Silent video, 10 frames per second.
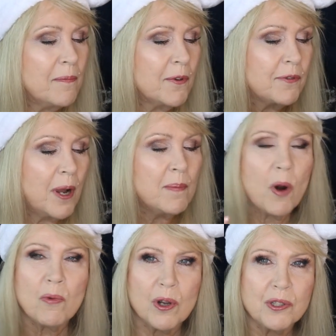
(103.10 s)

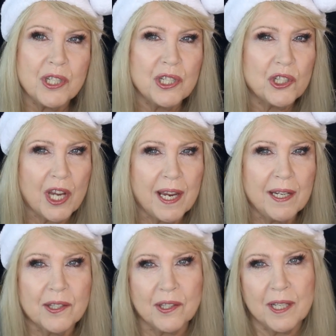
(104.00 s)
from Rosie Jane
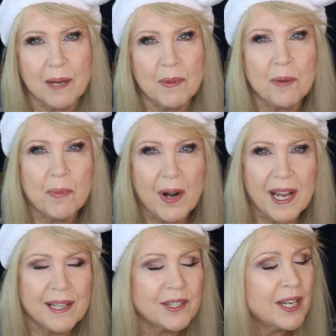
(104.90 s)
is the name of the
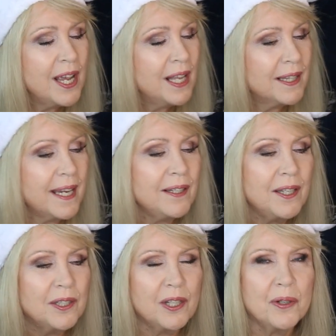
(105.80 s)
brand.
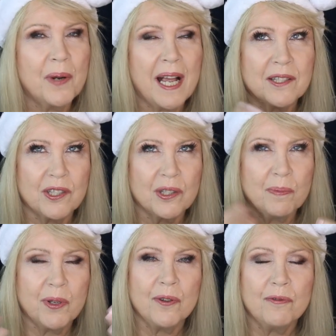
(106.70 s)
Layla Lou has this
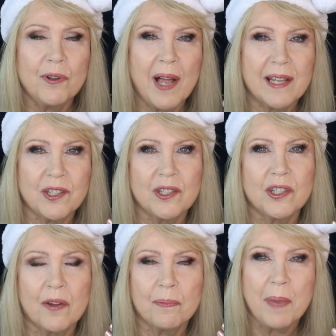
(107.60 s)
beautiful essence
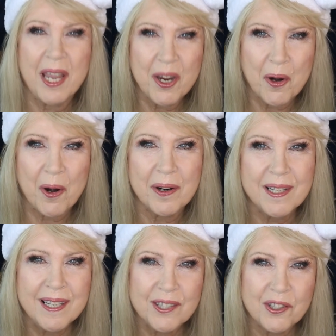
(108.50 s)
of pear.
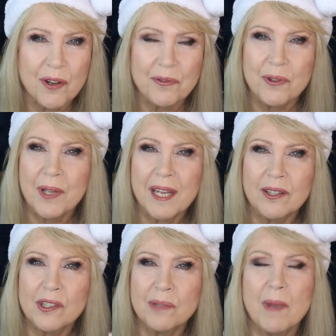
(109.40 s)
So if you like
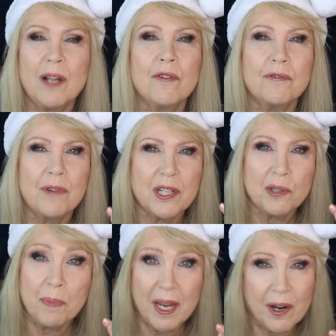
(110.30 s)
the smell of
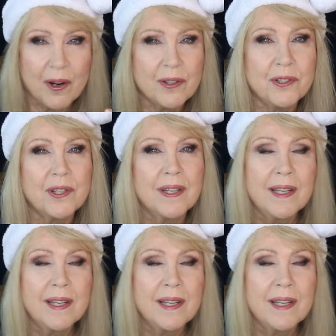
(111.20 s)
fresh pears,